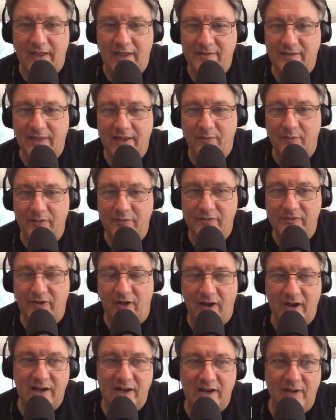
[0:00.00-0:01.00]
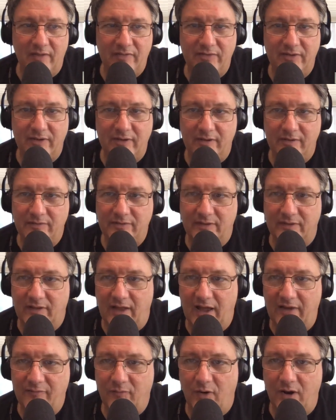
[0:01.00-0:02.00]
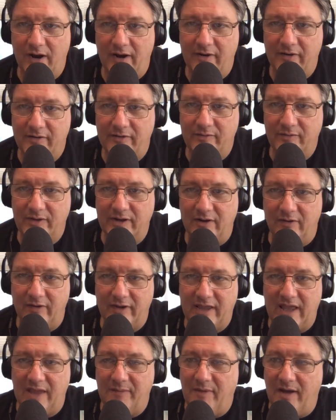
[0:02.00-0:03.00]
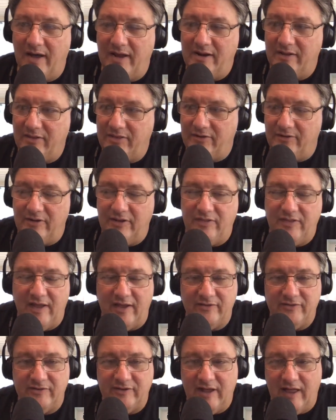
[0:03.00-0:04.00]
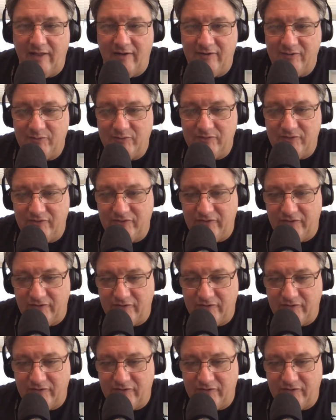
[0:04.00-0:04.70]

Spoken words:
like we were talking about the live wire, and it came out at $30,000, which is just